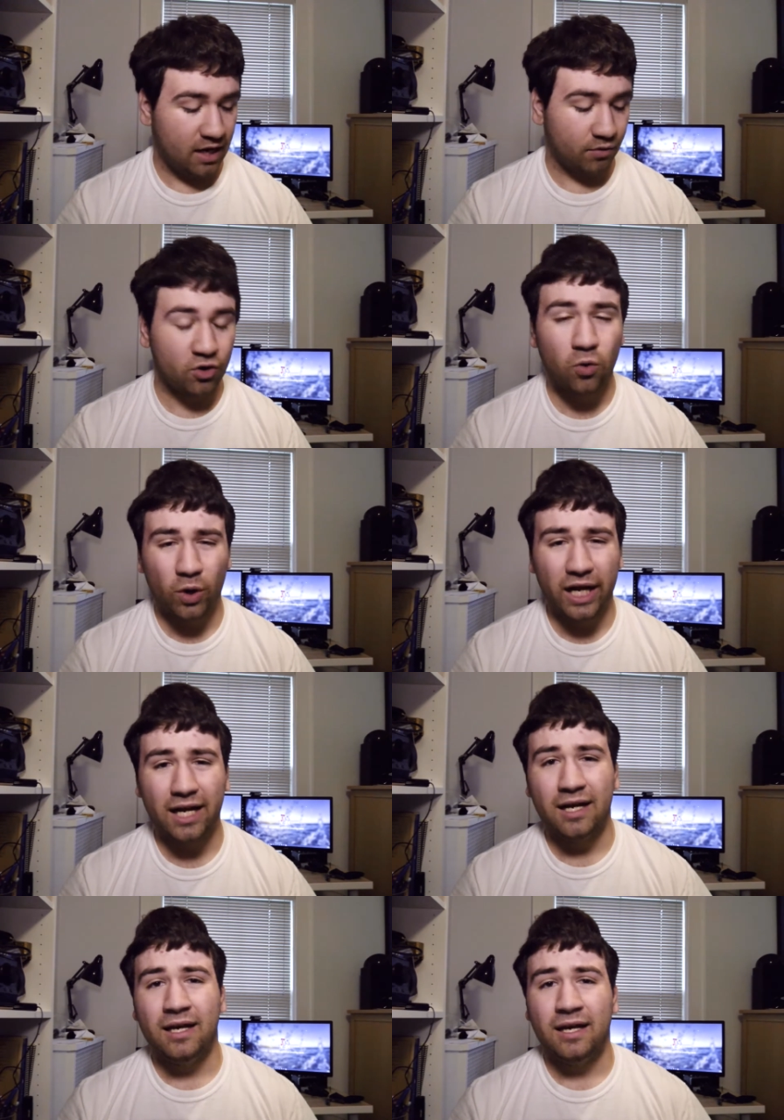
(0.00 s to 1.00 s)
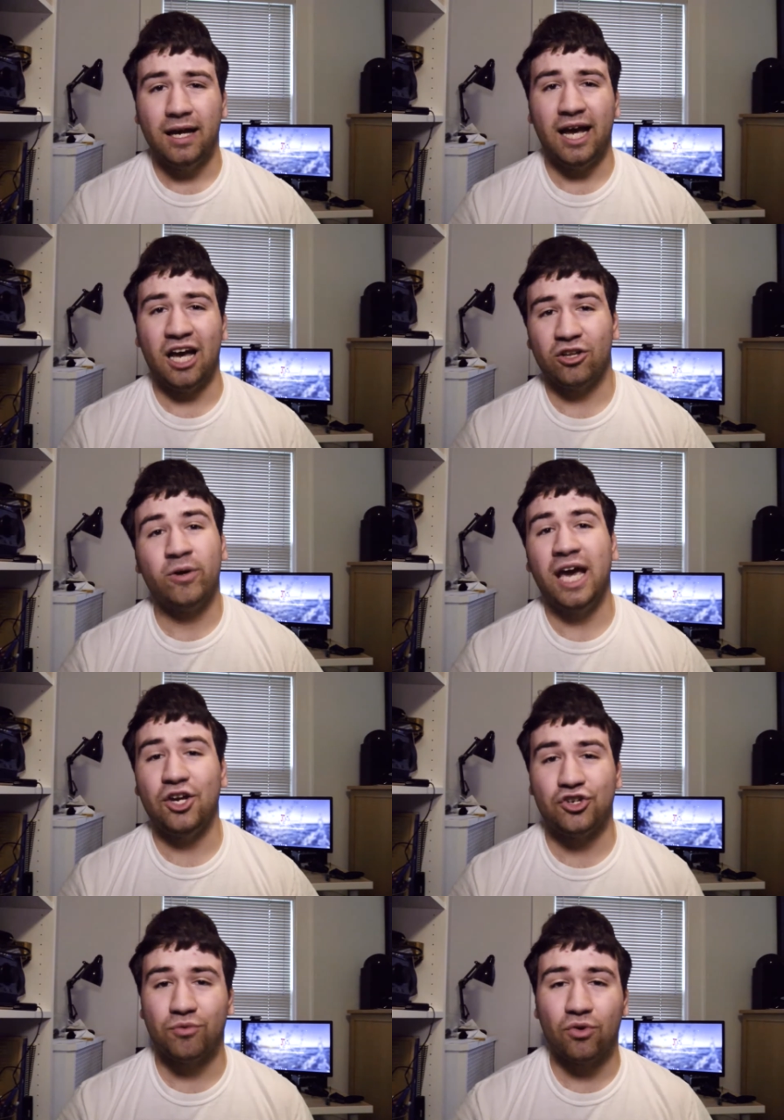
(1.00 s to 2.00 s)
recording,
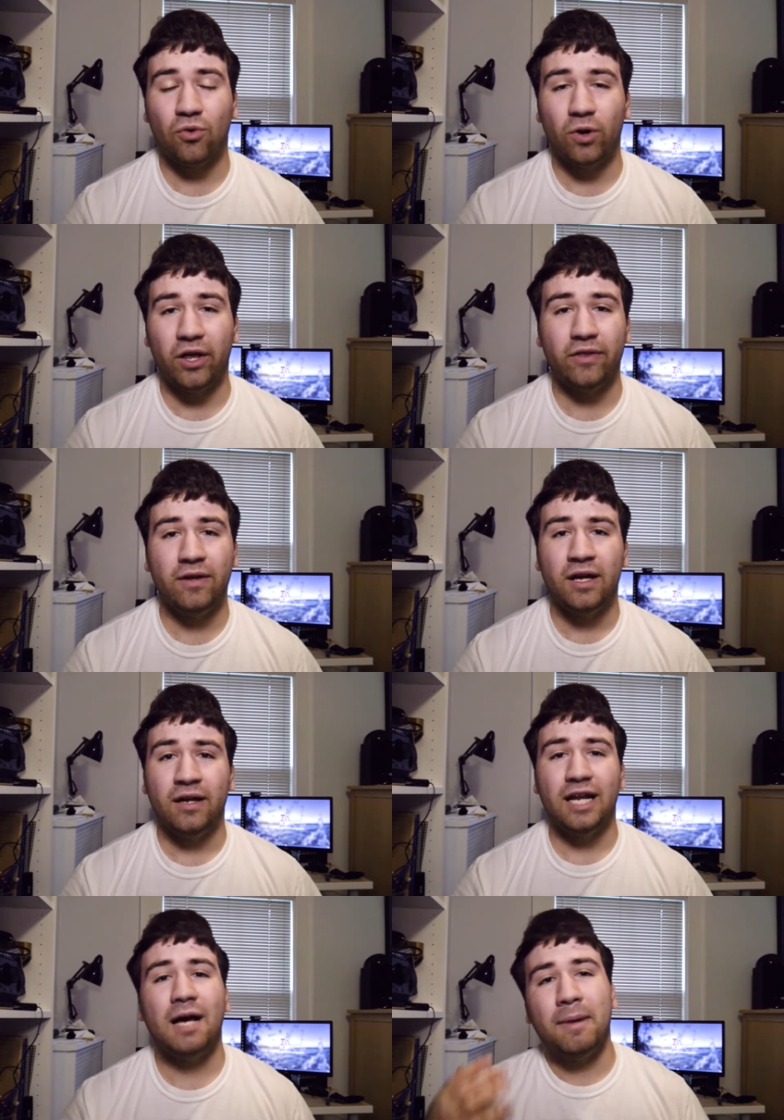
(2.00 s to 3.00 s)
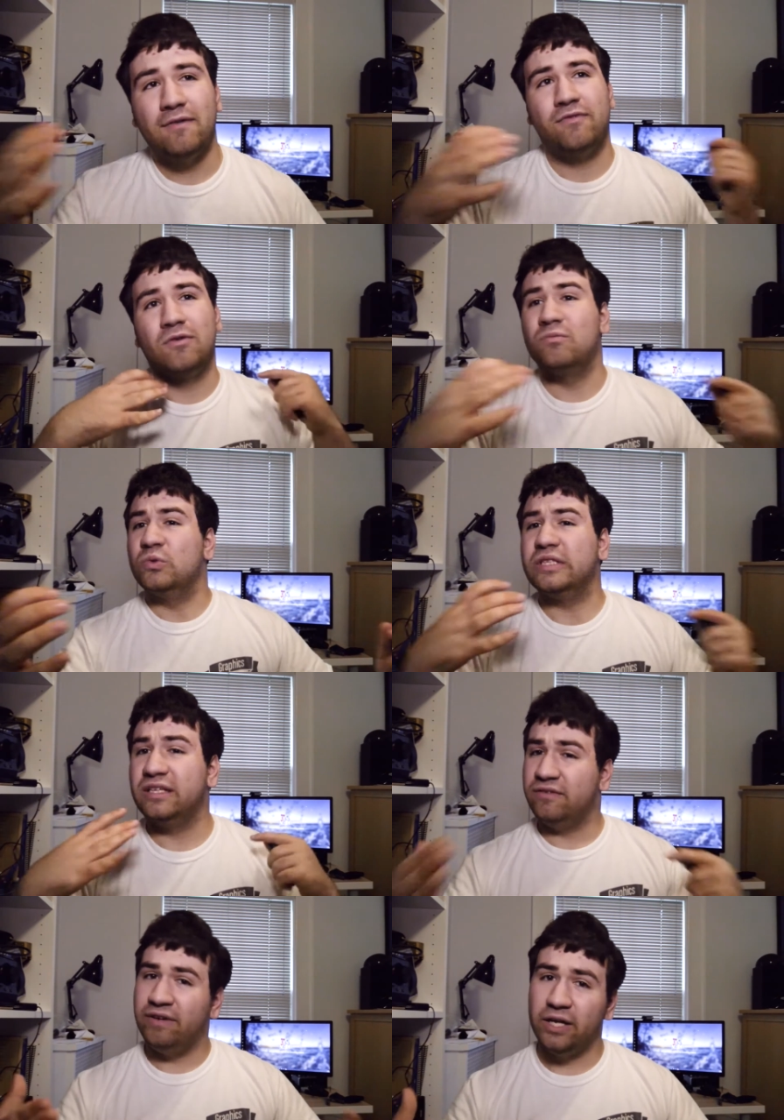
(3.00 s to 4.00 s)
location recording, not meant for
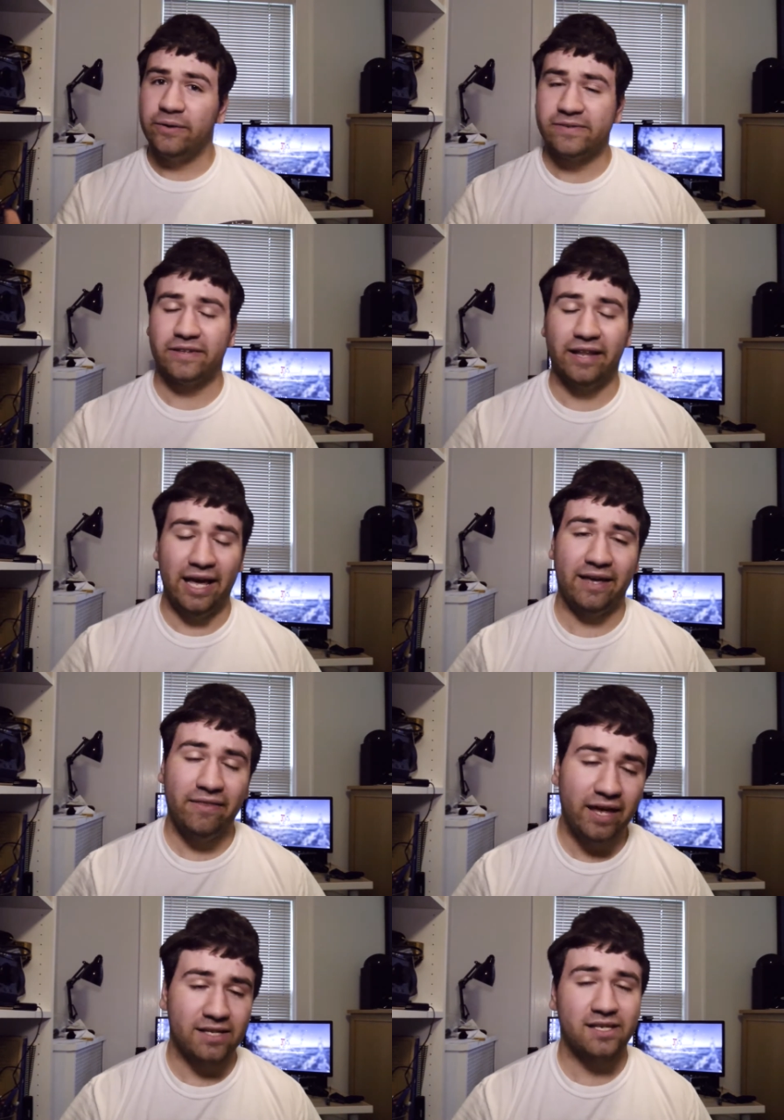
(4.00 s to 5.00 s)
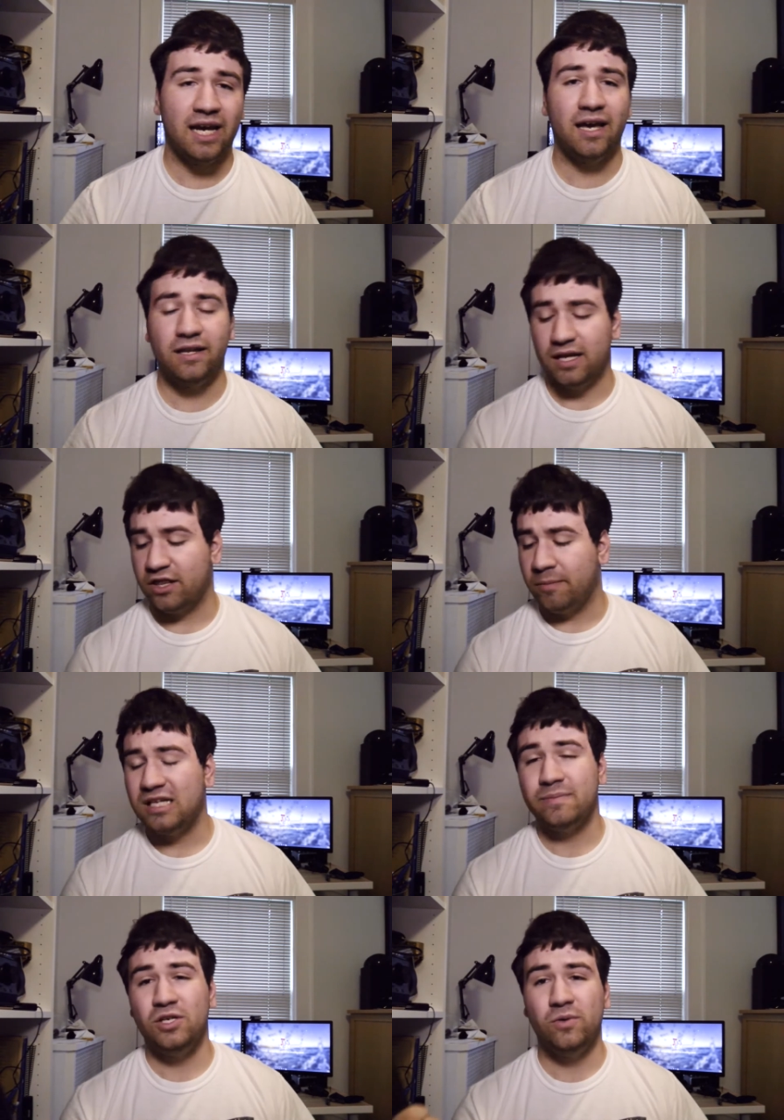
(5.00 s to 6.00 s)
really videos like this, and they're
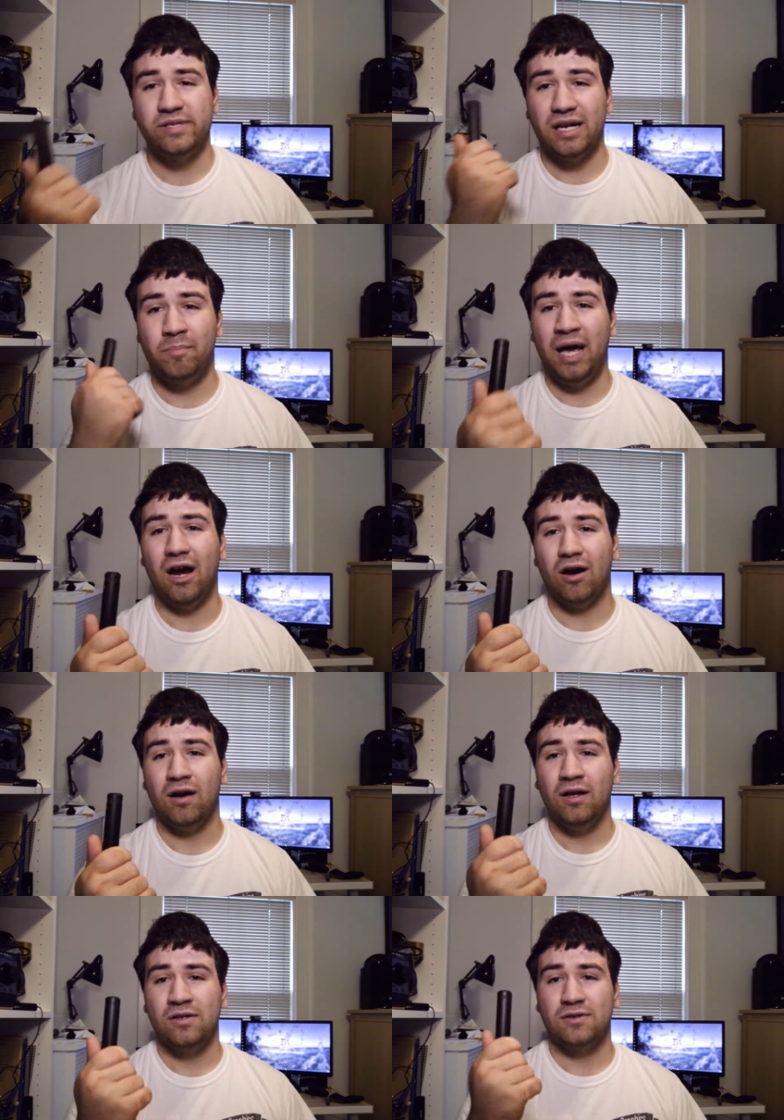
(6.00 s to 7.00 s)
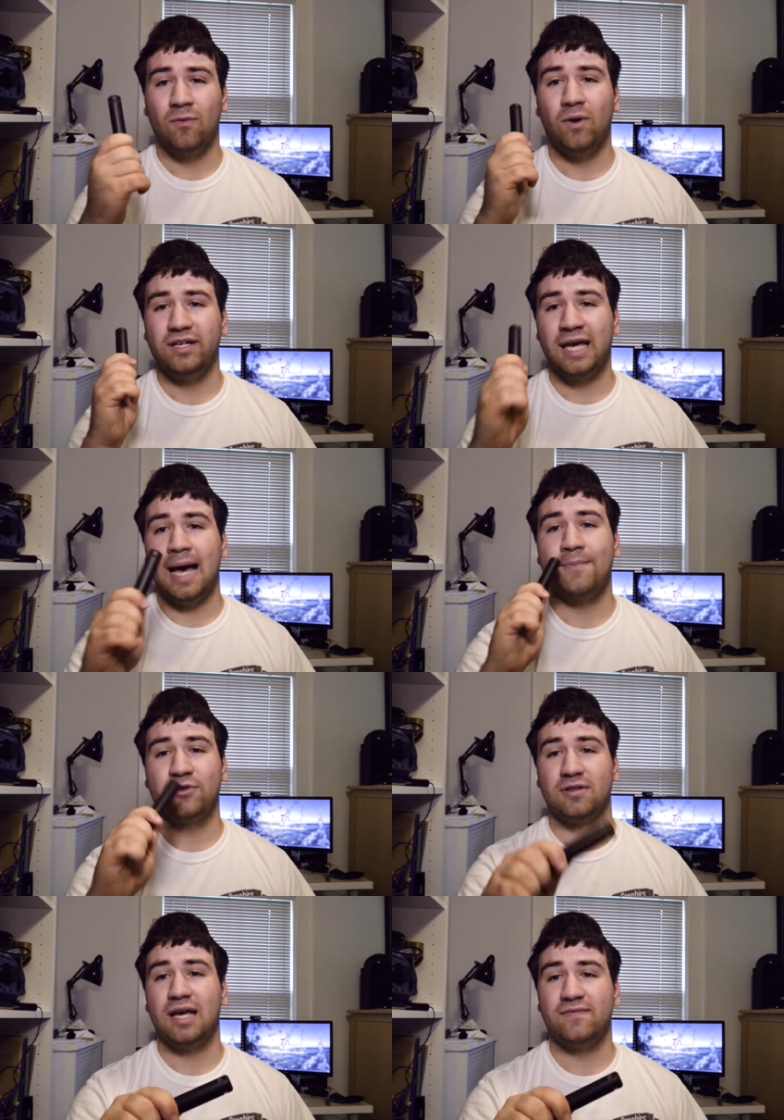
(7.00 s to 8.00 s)
meant to be used in a pair, so one to
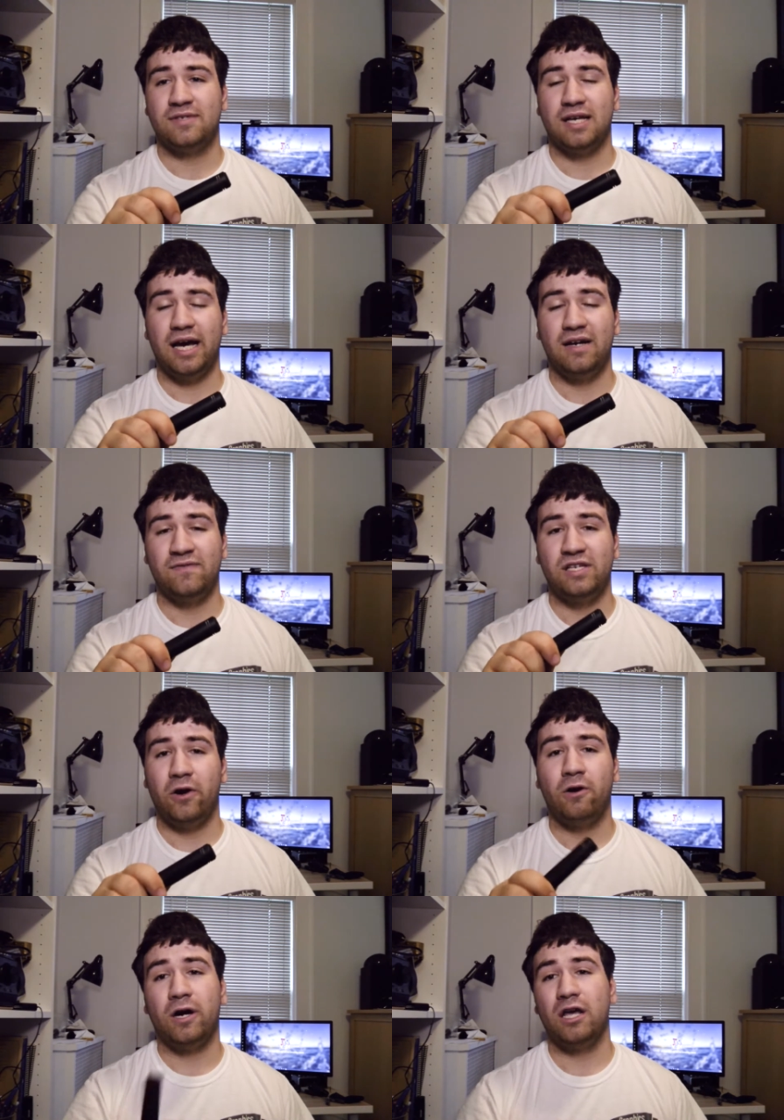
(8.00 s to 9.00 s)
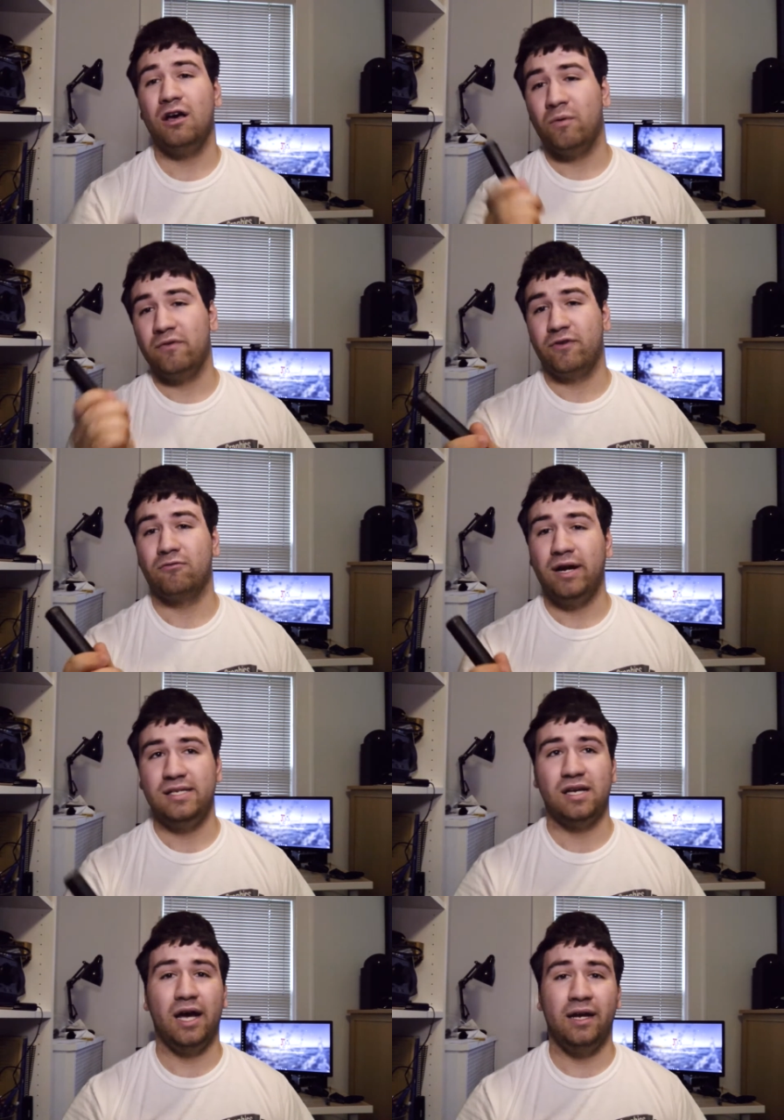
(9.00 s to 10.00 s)
capture the left side of stereo audio and one for the right
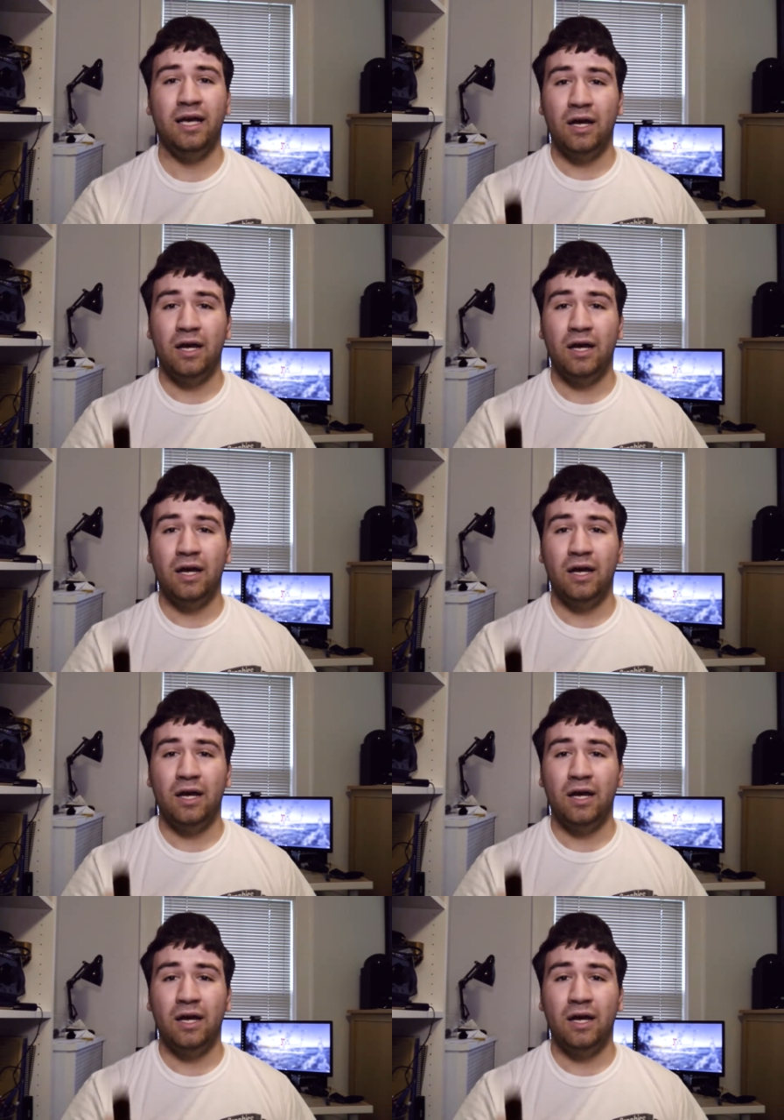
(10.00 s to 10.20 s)
side.